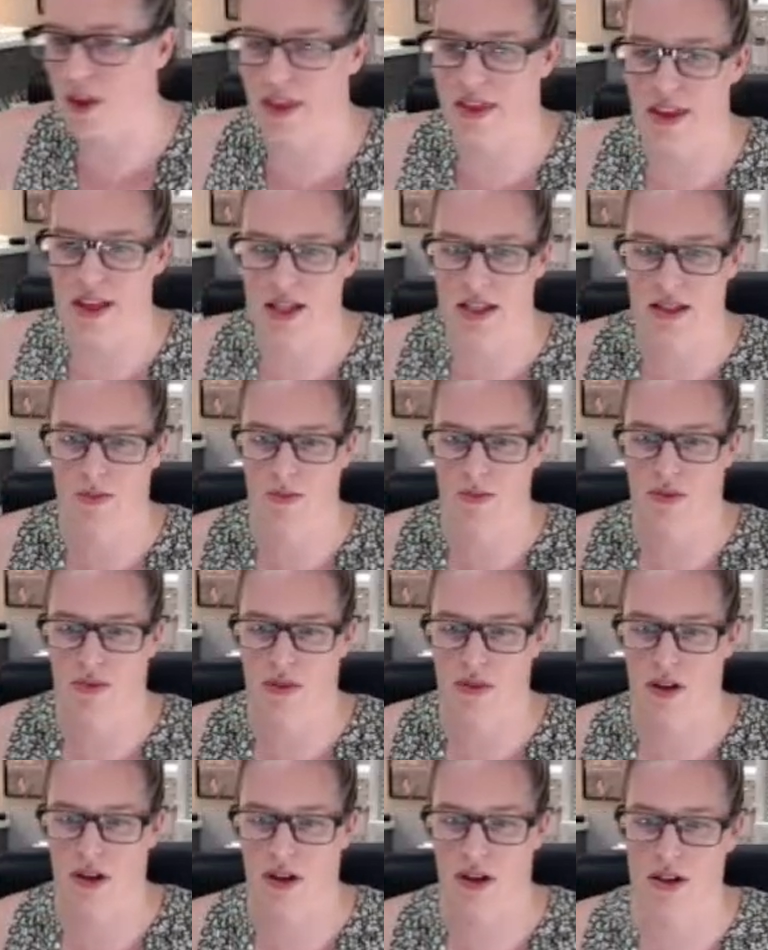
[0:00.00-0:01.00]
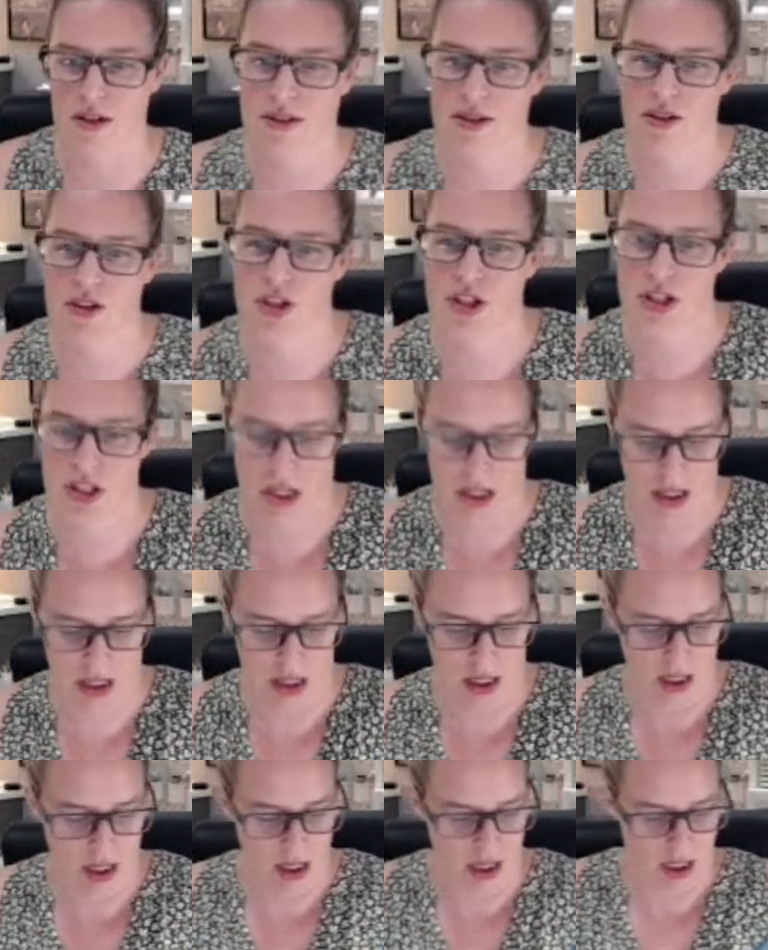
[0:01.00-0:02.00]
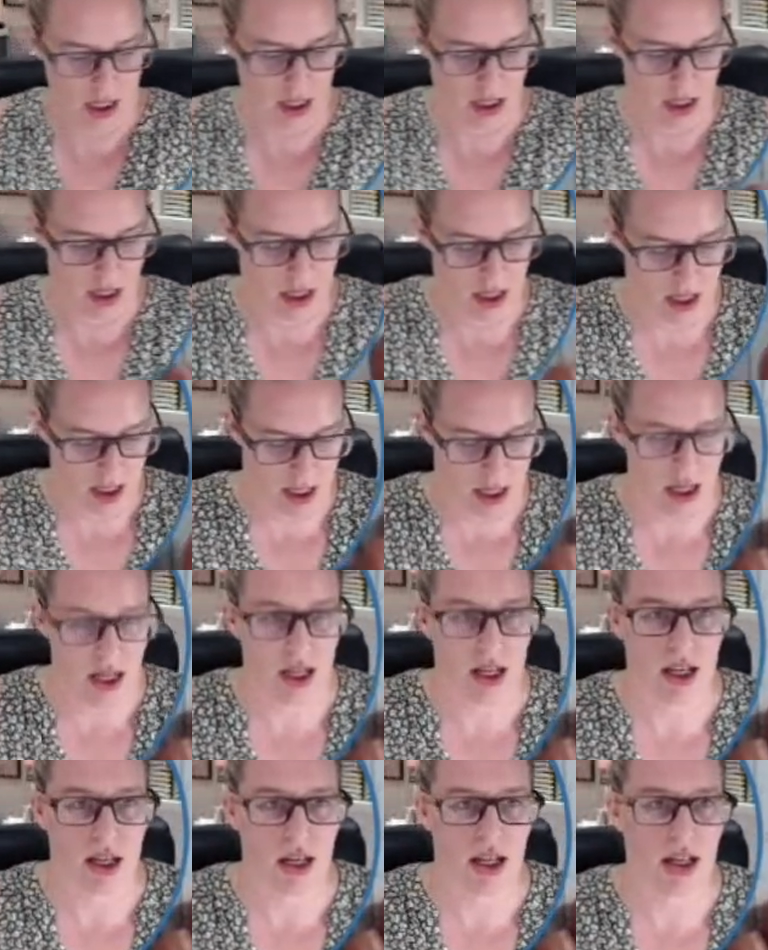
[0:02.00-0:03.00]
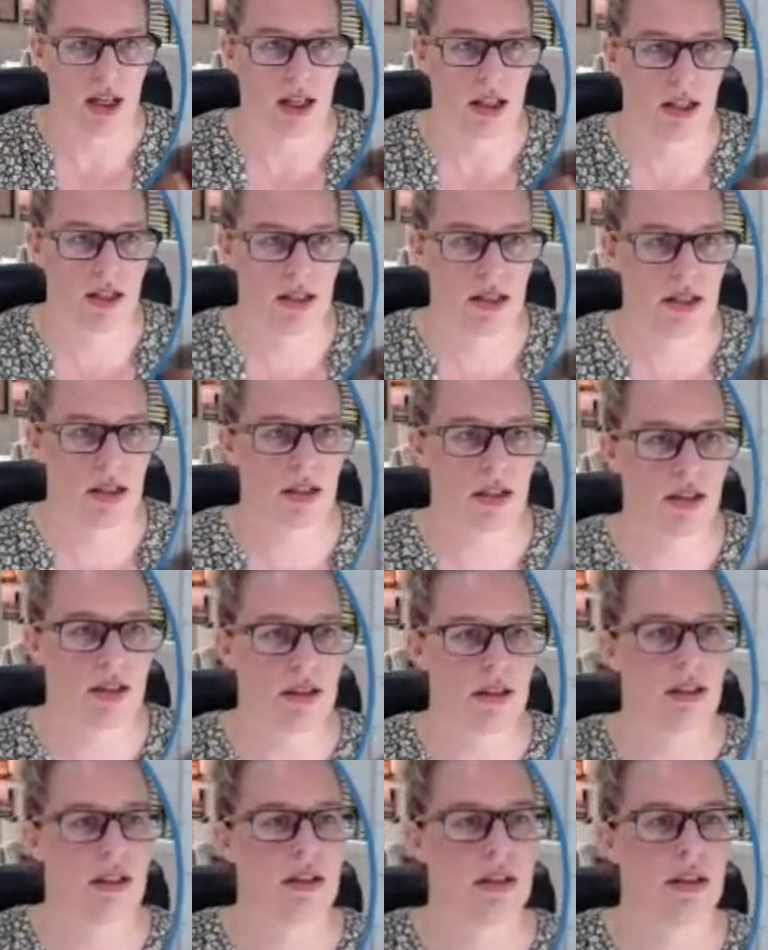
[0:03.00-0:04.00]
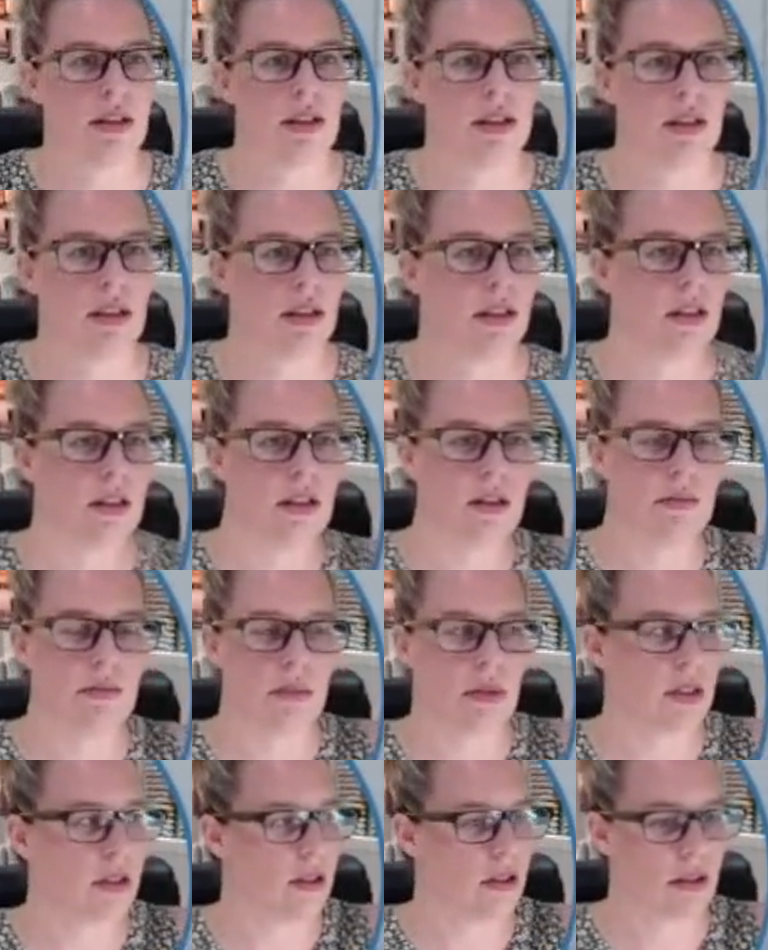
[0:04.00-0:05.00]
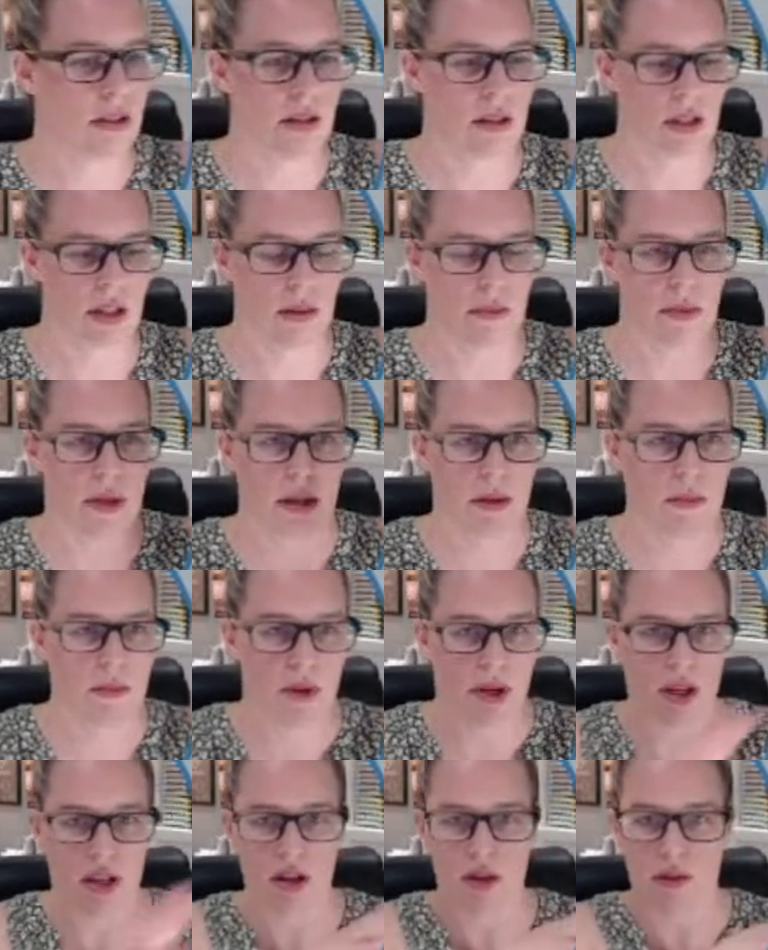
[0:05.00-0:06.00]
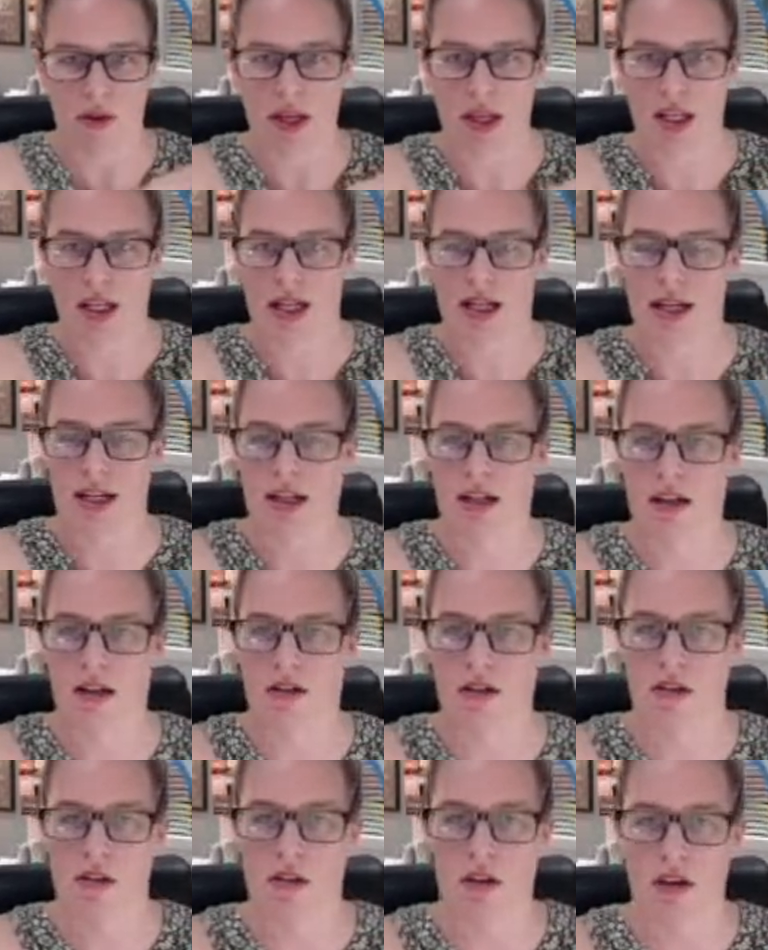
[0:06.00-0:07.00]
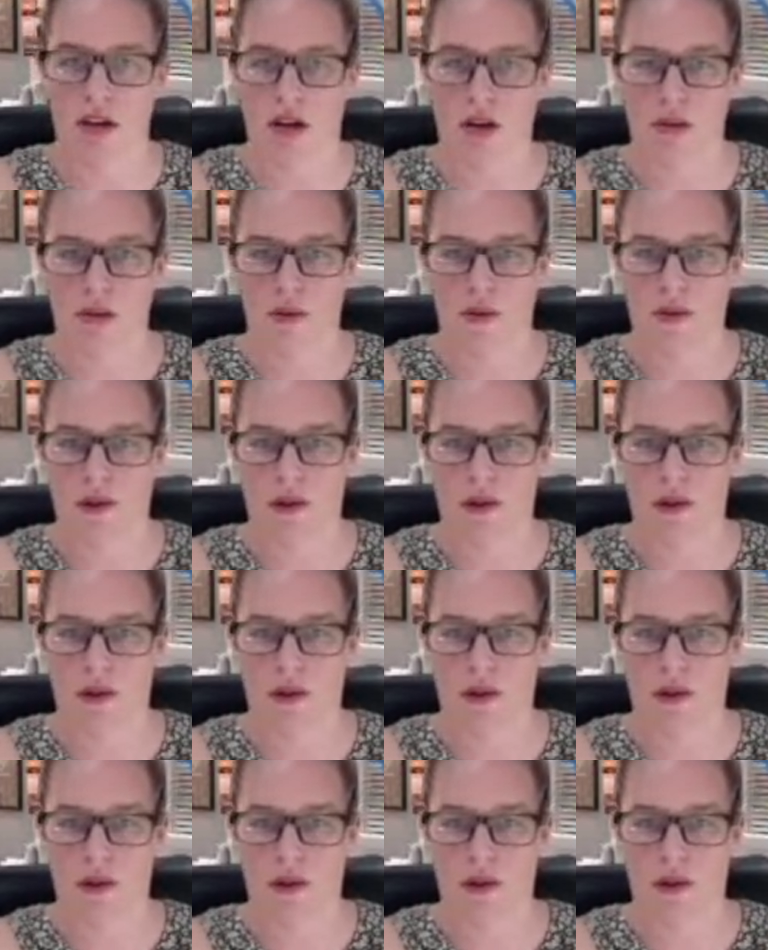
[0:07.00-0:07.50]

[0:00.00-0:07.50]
this branch, and let me bring you in a little closer.